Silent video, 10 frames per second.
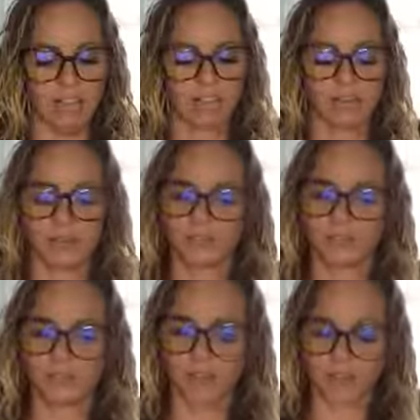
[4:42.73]

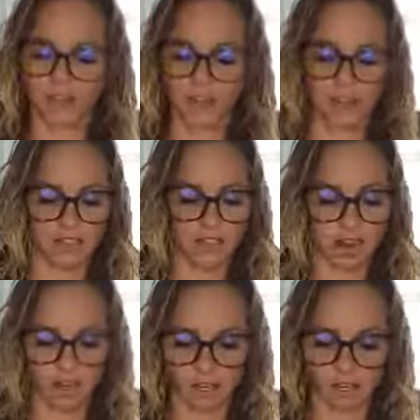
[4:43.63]
Don't try to cause
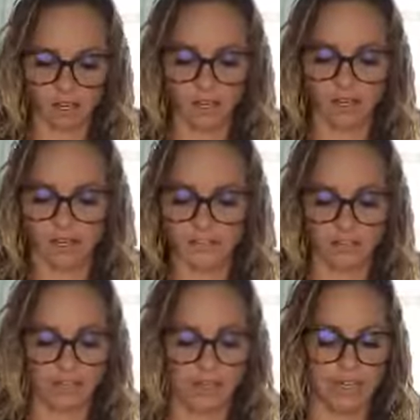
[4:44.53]
harm or
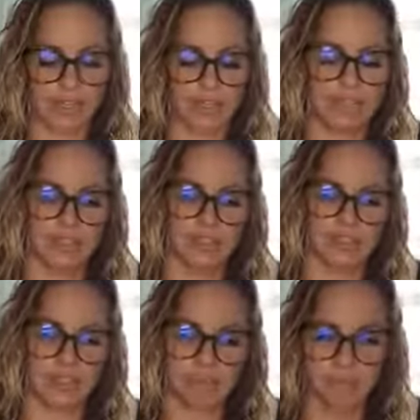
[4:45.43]
injury. It's
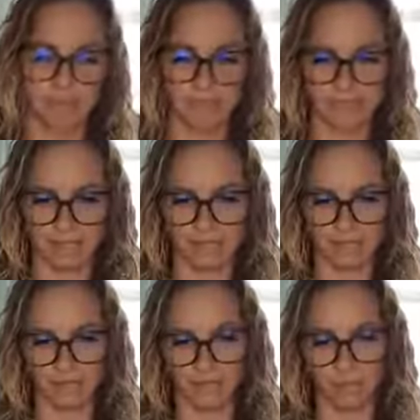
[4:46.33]
the basis
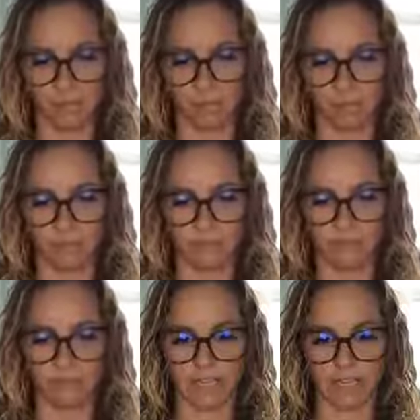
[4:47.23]
of all moral
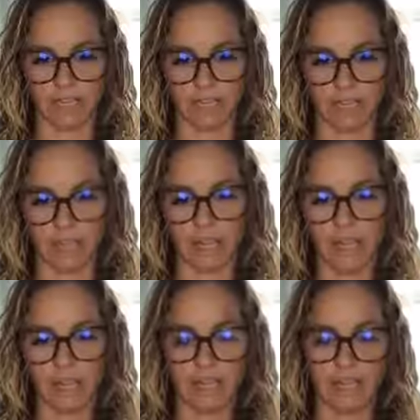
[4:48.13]
foundation.
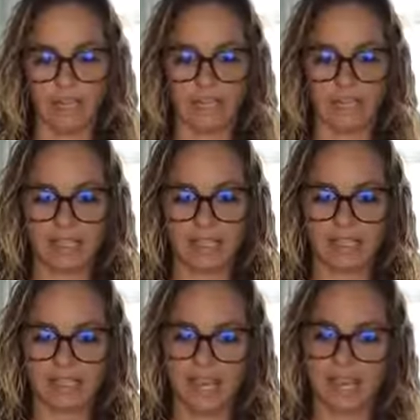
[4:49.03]
And
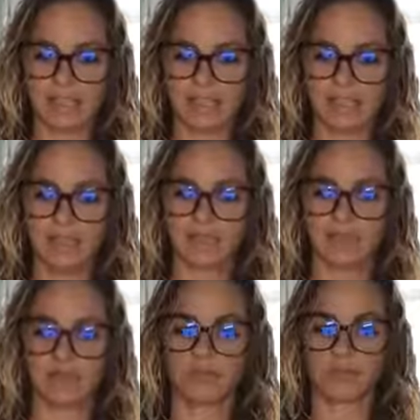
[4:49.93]
it's said that if
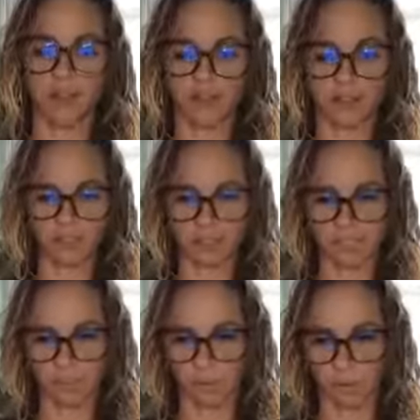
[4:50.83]
you follow
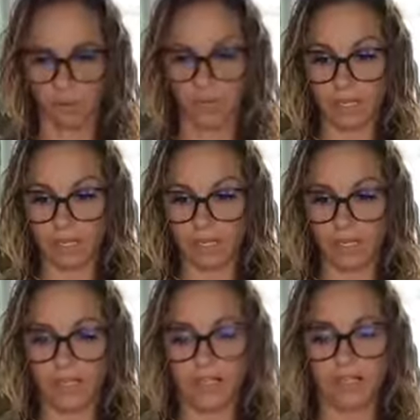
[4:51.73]
this one,
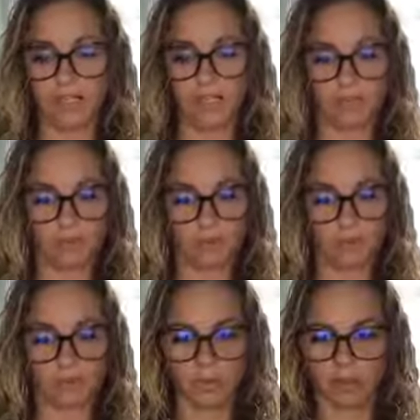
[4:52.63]
then you
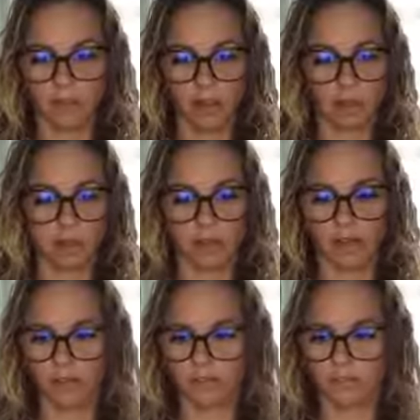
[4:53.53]
will be following
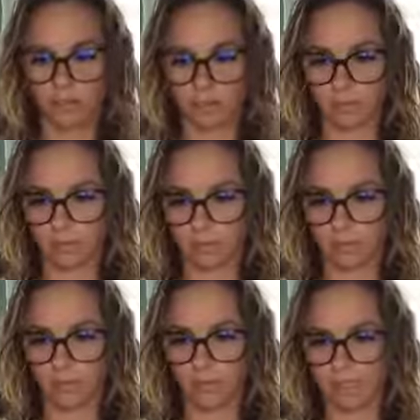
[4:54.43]
all of them,
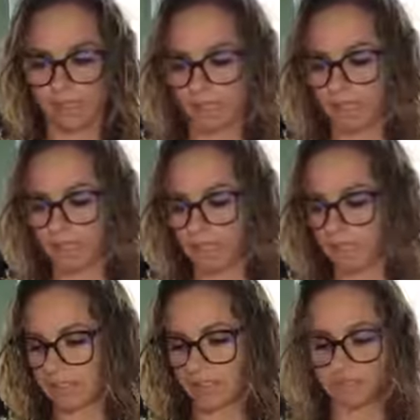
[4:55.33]
the rest of
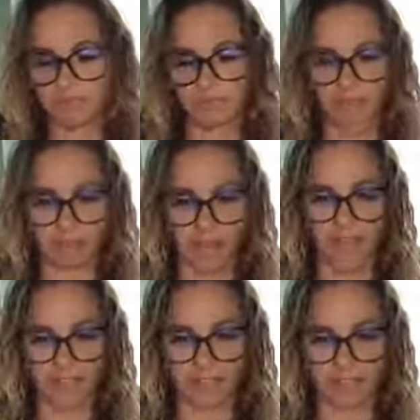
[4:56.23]
the
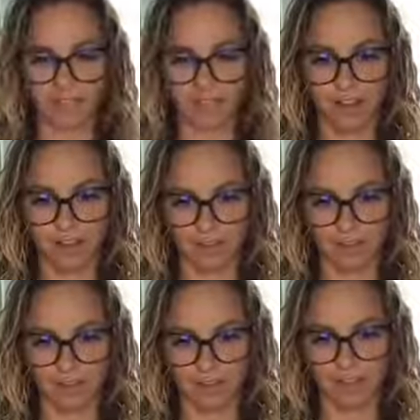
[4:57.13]
9
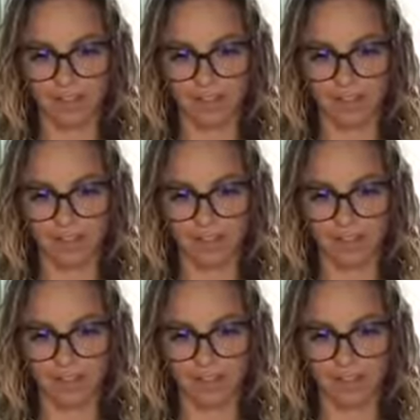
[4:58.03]
following.